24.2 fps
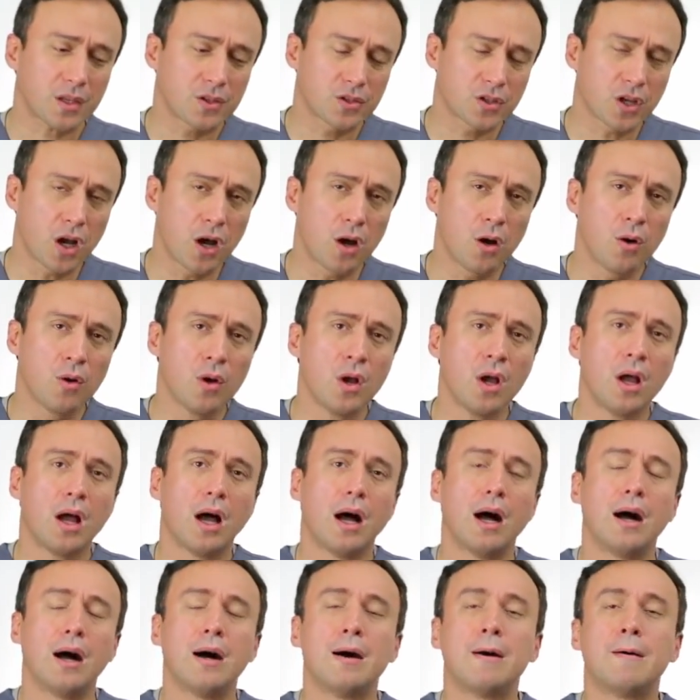So
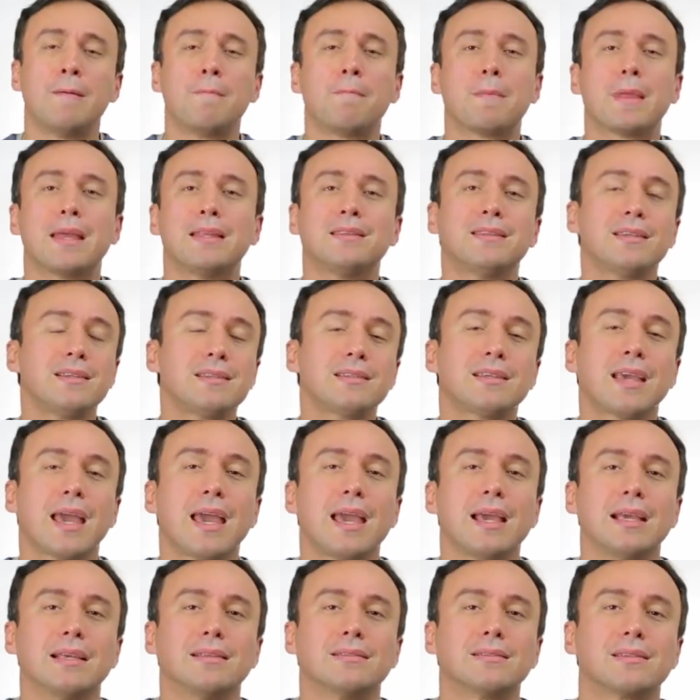um, in this
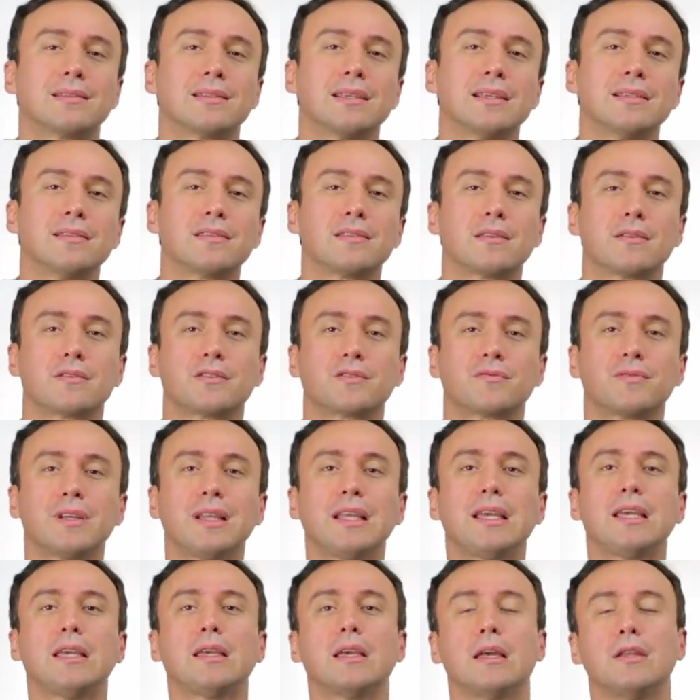case, since there's
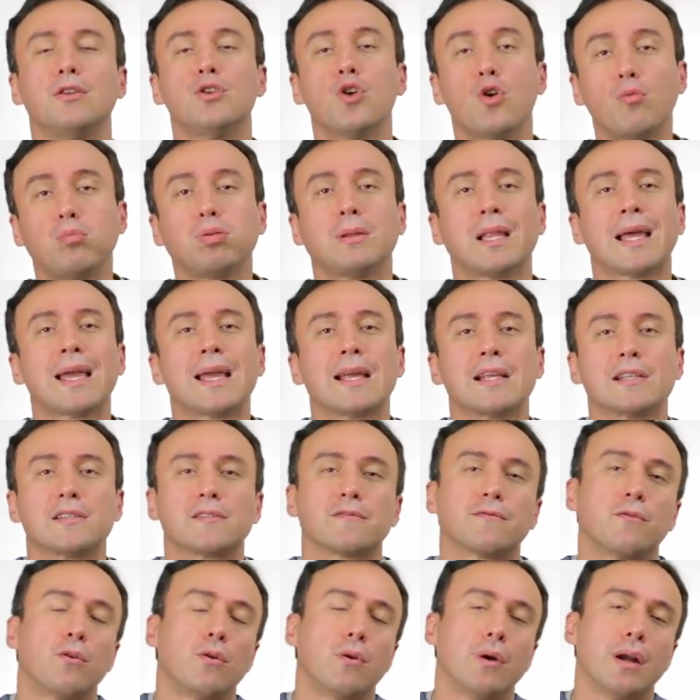really no
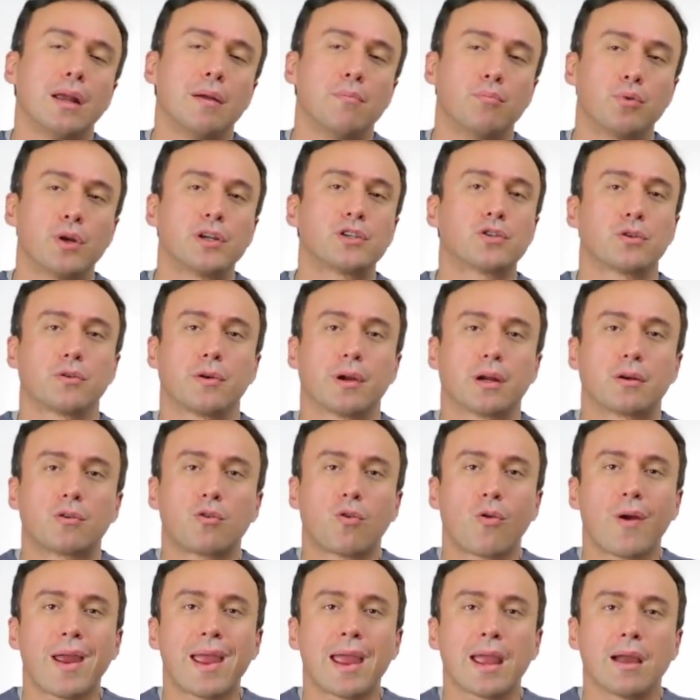plans for a bridge or a
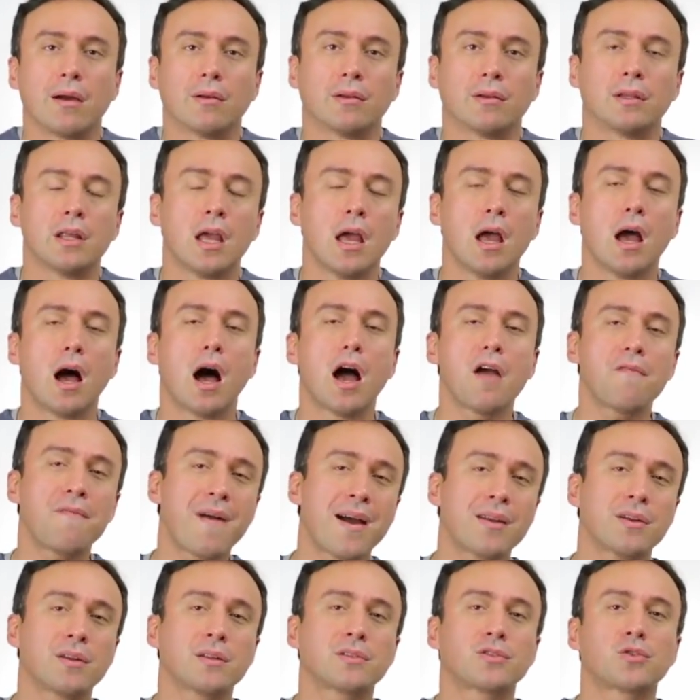crown, I
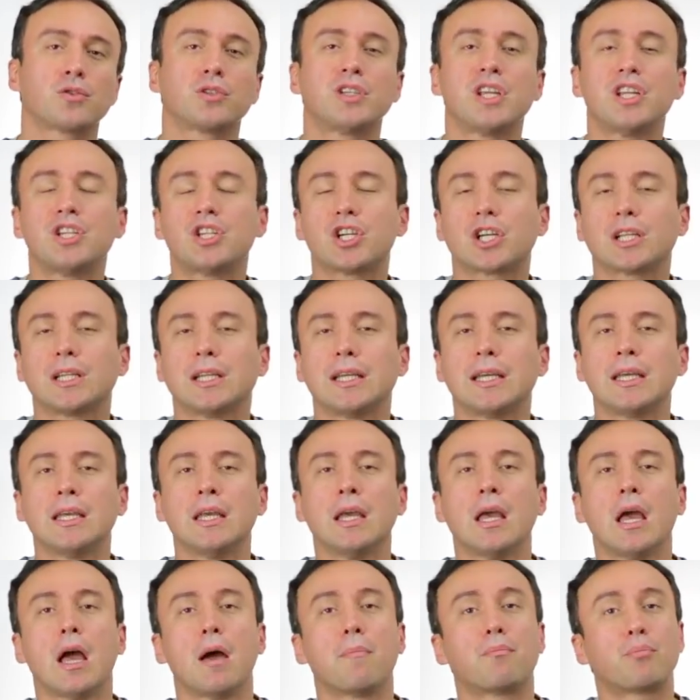found it strategically
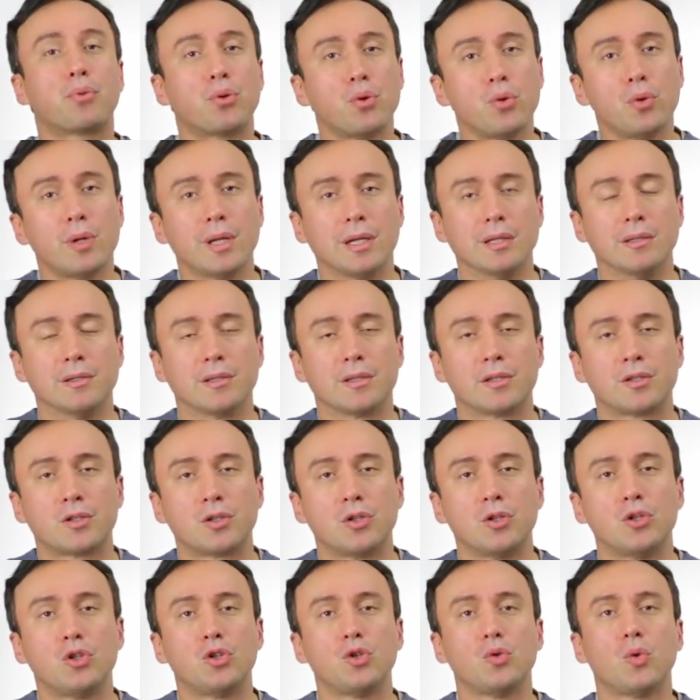prudent
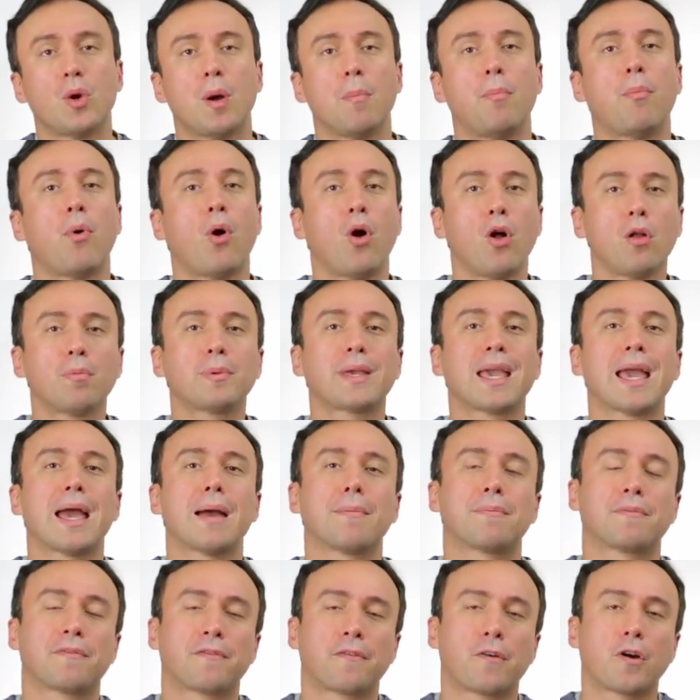to do a pulp
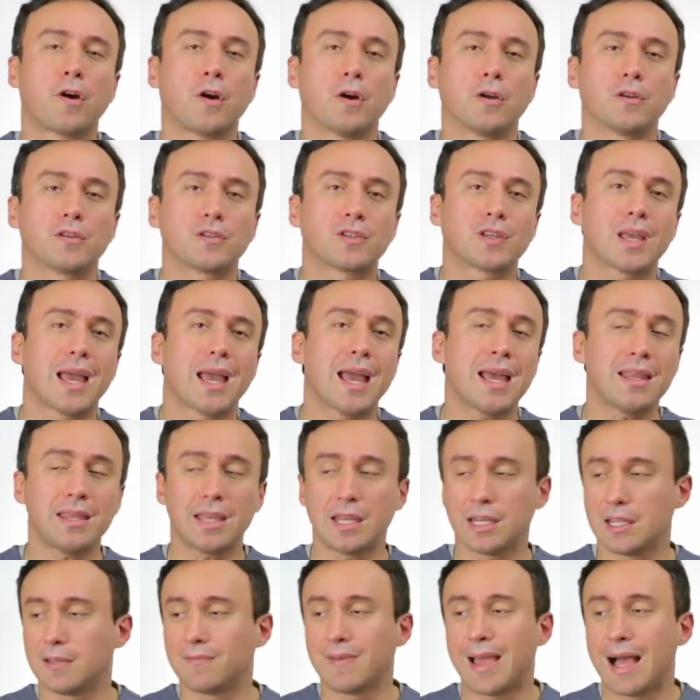cap first and
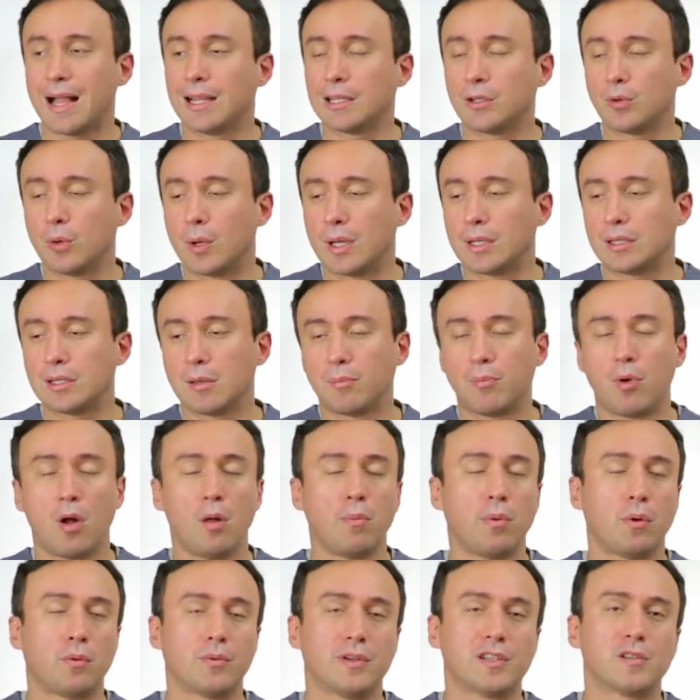then evaluate the
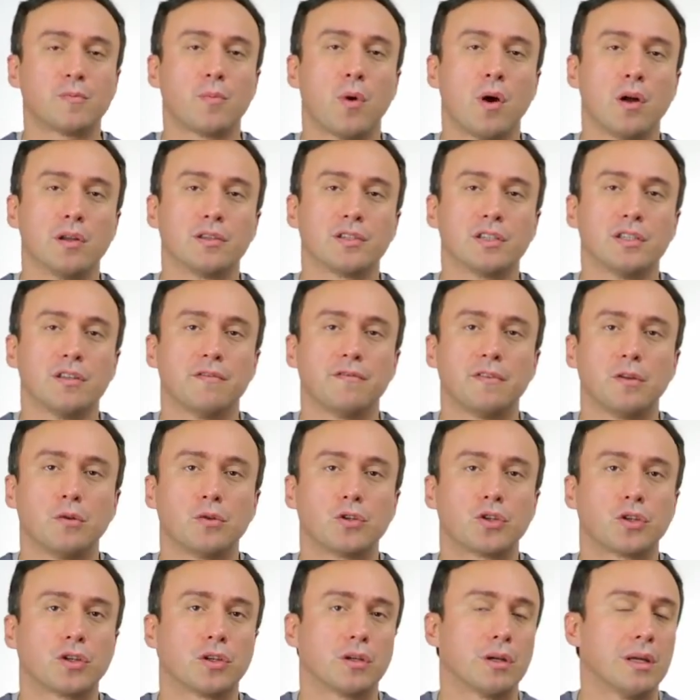pulpal response in the
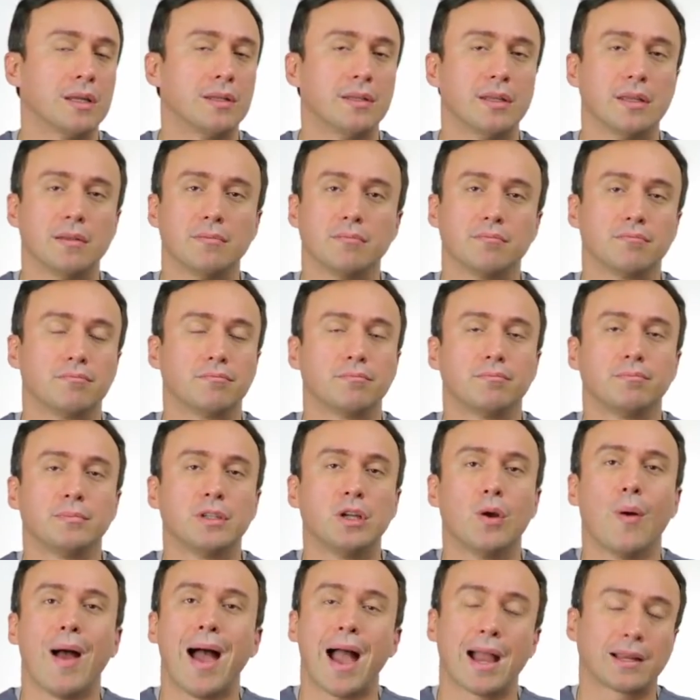future and then
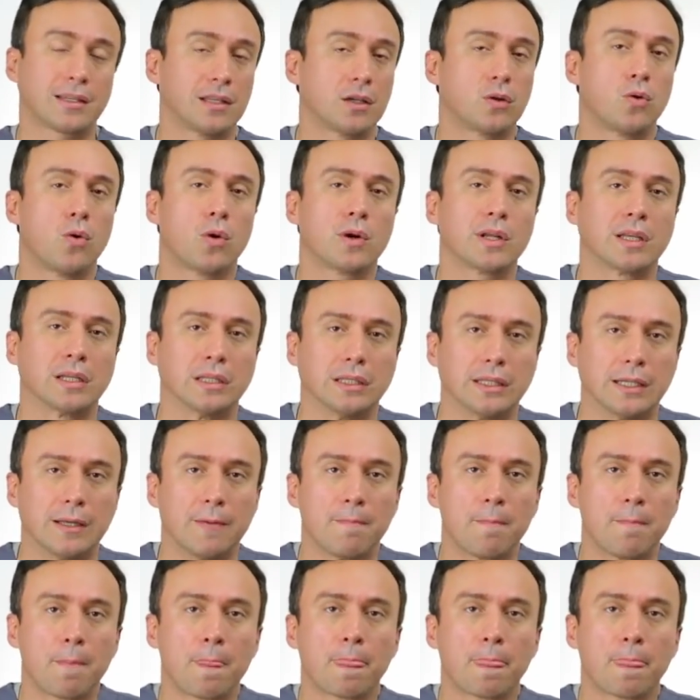you know act accordingly.